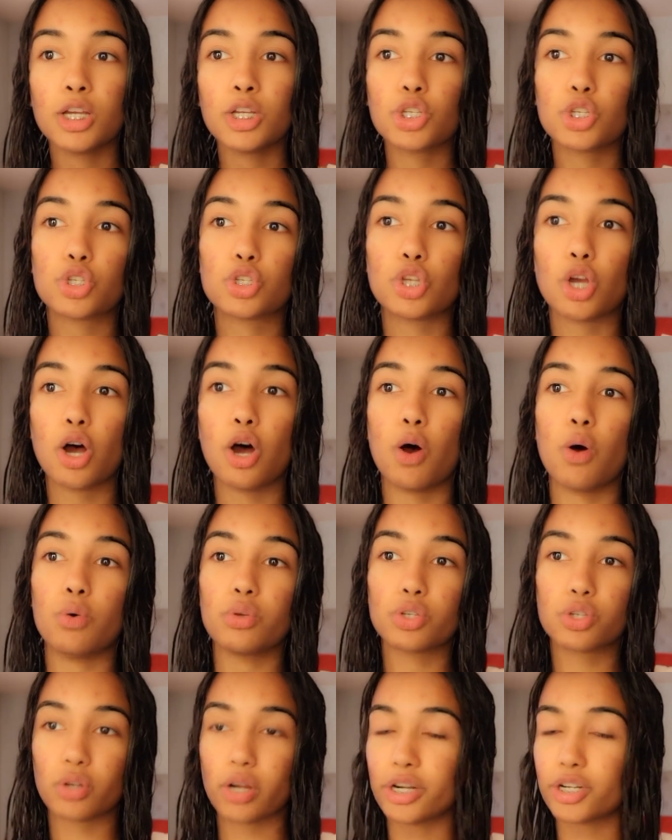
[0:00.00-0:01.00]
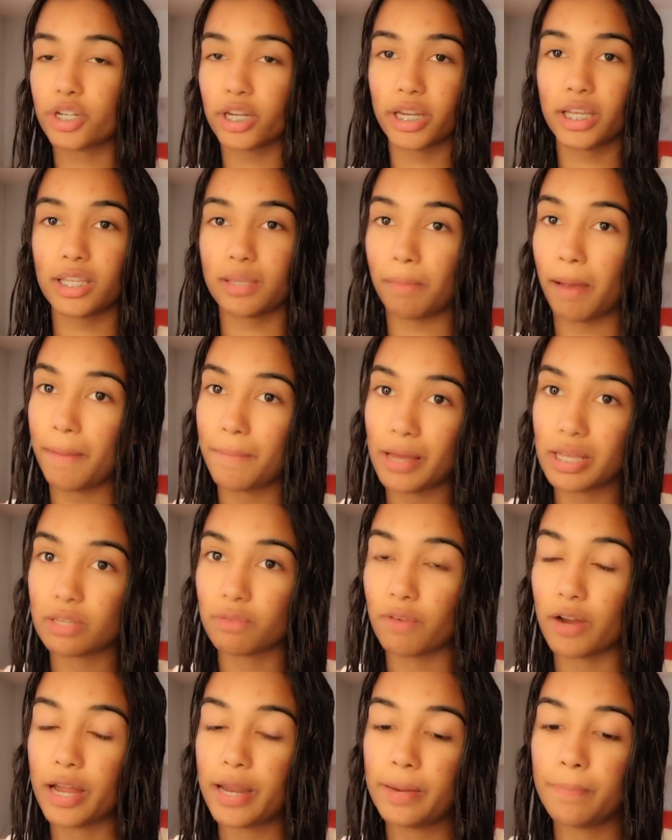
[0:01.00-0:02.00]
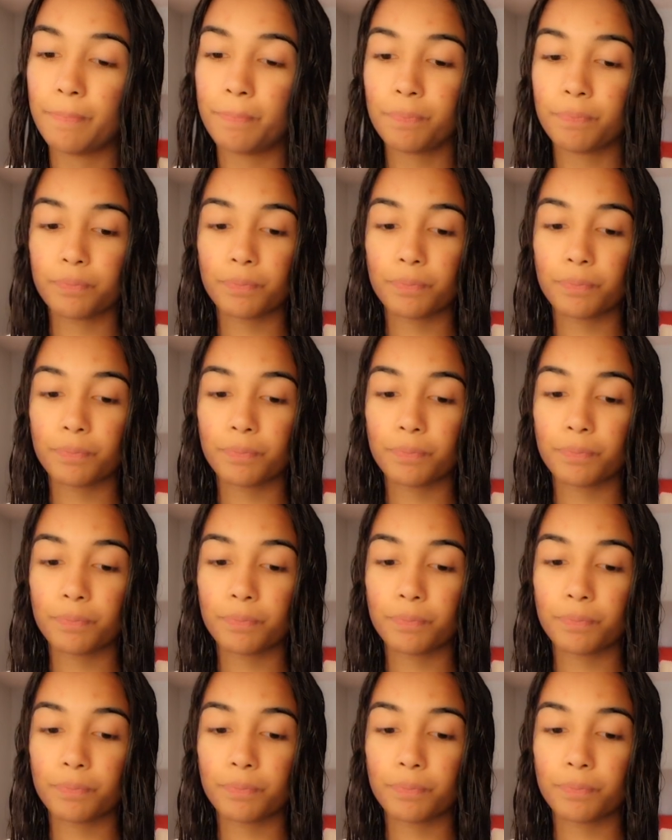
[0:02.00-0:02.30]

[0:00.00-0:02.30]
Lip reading: So scrunching is my best friend.